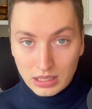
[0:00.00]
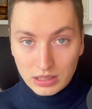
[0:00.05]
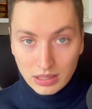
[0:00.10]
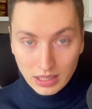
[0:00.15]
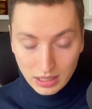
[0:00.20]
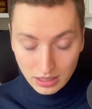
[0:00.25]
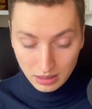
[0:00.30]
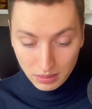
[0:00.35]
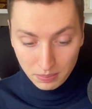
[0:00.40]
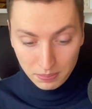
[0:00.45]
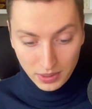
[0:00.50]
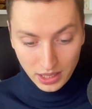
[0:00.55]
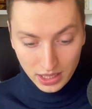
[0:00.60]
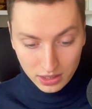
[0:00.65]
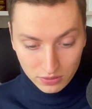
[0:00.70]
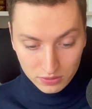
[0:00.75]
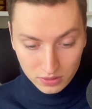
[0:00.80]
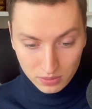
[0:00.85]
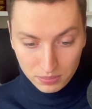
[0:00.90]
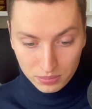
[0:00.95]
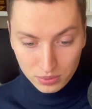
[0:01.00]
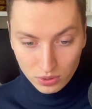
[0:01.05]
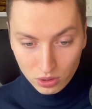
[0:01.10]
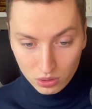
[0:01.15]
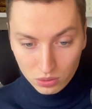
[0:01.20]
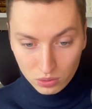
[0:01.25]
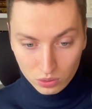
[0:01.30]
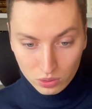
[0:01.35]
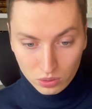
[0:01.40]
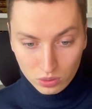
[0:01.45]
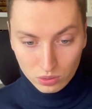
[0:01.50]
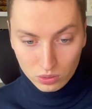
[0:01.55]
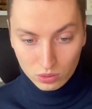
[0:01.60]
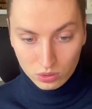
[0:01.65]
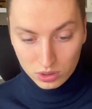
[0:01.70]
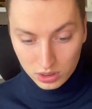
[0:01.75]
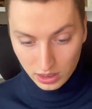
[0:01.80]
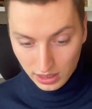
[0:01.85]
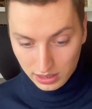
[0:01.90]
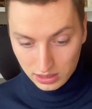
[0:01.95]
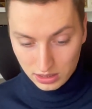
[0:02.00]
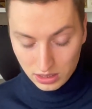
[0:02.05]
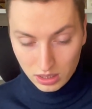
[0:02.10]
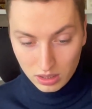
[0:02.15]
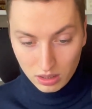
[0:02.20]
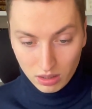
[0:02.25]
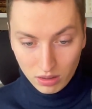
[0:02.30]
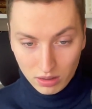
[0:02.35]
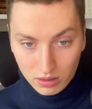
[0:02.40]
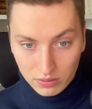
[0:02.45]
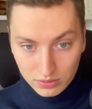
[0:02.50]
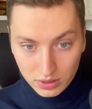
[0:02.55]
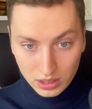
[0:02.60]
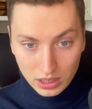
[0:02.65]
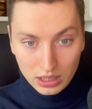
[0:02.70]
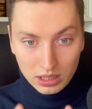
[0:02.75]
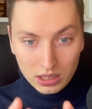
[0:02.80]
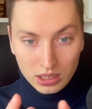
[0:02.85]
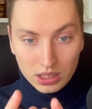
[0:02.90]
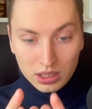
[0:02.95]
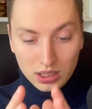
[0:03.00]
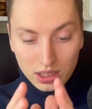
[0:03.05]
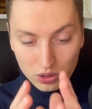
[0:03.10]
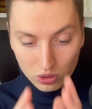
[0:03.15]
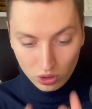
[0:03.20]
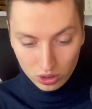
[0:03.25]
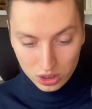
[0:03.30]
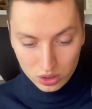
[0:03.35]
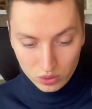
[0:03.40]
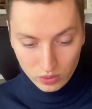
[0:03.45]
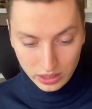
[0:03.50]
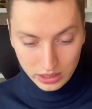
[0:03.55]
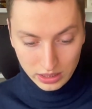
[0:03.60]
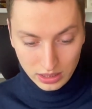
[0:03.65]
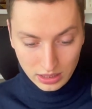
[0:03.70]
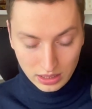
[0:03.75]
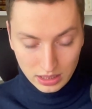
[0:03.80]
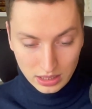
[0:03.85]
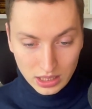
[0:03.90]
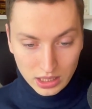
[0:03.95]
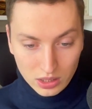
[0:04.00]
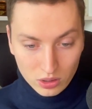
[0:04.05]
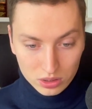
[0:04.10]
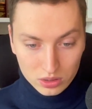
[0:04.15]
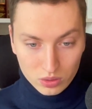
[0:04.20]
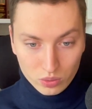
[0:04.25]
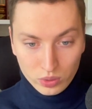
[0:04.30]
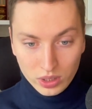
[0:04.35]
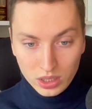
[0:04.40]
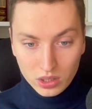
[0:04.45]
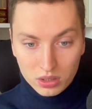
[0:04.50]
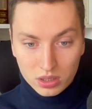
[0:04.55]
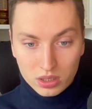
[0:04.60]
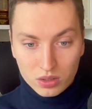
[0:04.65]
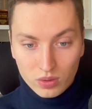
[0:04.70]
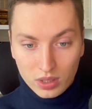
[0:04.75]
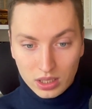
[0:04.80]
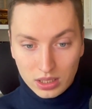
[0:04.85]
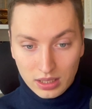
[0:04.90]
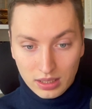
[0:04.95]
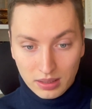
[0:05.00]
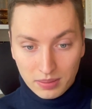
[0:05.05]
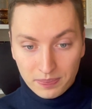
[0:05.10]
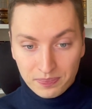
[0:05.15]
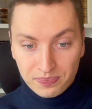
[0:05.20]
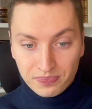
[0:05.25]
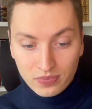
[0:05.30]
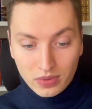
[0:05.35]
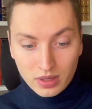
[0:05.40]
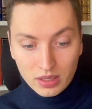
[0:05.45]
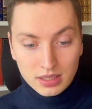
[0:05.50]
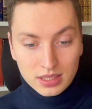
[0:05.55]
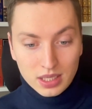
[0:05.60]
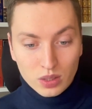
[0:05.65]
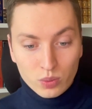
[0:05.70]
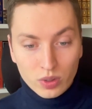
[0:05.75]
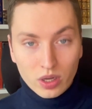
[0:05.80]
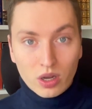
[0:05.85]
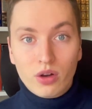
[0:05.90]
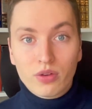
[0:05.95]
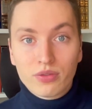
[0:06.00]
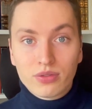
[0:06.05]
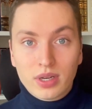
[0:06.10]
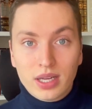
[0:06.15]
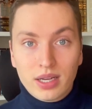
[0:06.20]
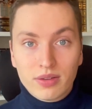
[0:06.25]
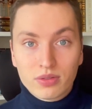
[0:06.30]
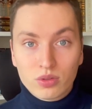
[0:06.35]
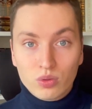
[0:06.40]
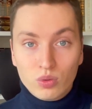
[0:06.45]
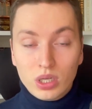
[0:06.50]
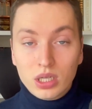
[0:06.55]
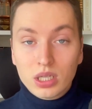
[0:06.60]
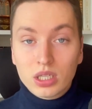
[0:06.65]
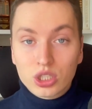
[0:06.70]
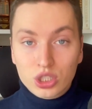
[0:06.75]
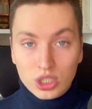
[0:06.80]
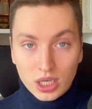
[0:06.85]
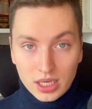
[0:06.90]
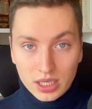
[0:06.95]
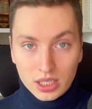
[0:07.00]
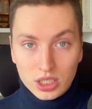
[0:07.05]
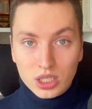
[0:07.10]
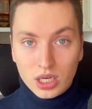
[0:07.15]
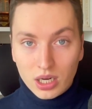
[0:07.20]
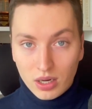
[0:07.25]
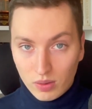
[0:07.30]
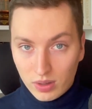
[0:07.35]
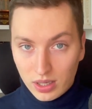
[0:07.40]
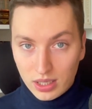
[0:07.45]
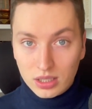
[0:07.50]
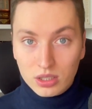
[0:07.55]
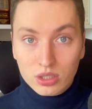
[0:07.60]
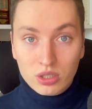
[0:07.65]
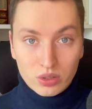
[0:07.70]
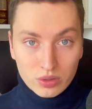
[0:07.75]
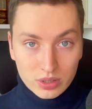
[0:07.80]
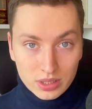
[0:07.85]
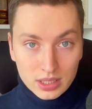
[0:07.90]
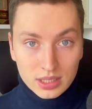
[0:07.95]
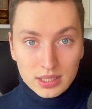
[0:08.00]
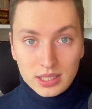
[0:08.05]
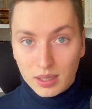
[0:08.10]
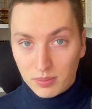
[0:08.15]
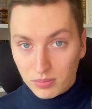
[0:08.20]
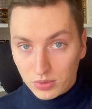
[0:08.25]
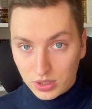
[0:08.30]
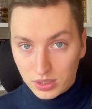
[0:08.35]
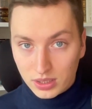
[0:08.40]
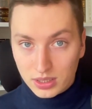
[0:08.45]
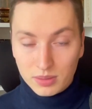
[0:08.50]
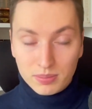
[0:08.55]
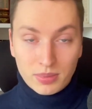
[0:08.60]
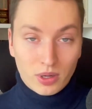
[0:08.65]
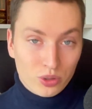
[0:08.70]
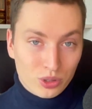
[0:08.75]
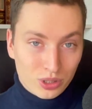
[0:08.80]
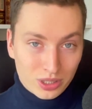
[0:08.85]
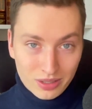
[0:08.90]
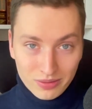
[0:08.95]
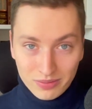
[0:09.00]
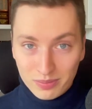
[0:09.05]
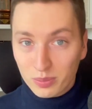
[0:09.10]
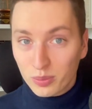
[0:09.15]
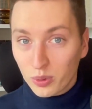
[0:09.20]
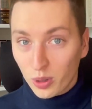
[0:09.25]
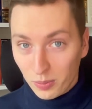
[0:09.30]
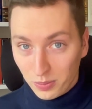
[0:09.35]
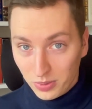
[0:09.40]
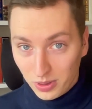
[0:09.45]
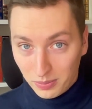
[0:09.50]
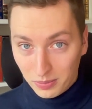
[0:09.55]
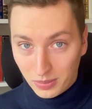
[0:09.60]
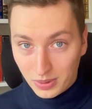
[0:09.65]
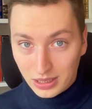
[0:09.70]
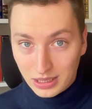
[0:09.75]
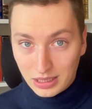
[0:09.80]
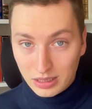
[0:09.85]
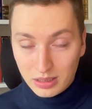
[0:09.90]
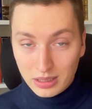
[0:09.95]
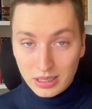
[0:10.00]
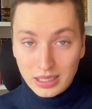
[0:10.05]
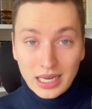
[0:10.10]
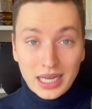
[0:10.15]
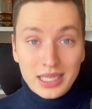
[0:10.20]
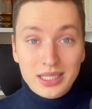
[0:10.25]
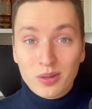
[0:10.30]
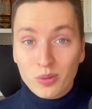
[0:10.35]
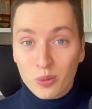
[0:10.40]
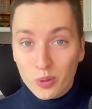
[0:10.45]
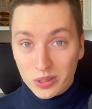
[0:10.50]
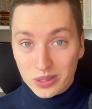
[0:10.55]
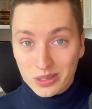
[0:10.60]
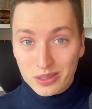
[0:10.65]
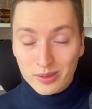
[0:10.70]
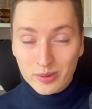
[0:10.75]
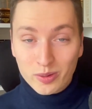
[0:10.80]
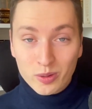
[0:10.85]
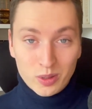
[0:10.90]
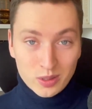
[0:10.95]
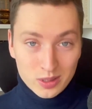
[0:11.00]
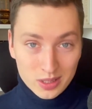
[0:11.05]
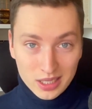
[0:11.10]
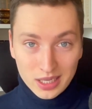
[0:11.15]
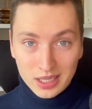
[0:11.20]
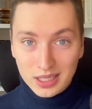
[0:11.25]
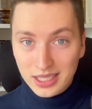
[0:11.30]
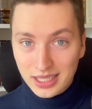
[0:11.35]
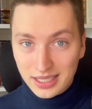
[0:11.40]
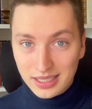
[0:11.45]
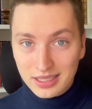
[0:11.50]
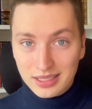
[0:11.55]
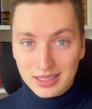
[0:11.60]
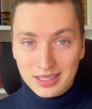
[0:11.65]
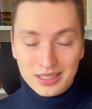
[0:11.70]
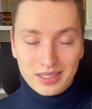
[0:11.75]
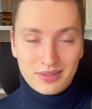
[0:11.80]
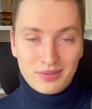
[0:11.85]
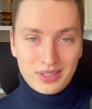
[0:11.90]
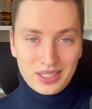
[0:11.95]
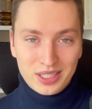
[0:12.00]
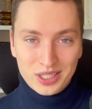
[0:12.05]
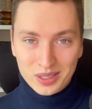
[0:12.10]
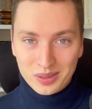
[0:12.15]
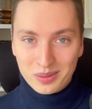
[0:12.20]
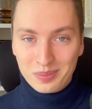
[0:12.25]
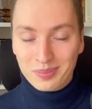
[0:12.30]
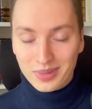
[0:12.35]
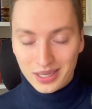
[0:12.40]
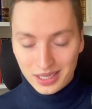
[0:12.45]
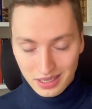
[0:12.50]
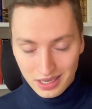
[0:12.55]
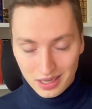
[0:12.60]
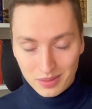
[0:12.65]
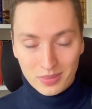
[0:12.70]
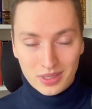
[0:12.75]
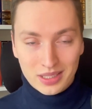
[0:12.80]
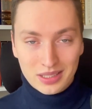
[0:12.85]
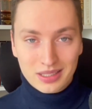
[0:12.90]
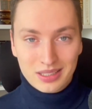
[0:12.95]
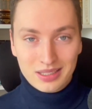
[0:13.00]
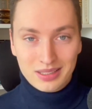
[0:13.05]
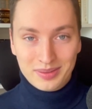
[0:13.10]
And part of the process of deconstructing and also reconstructing is that we often have to challenge our current assumptions about a given problem. In other words, consider here the definition by Elon Musk.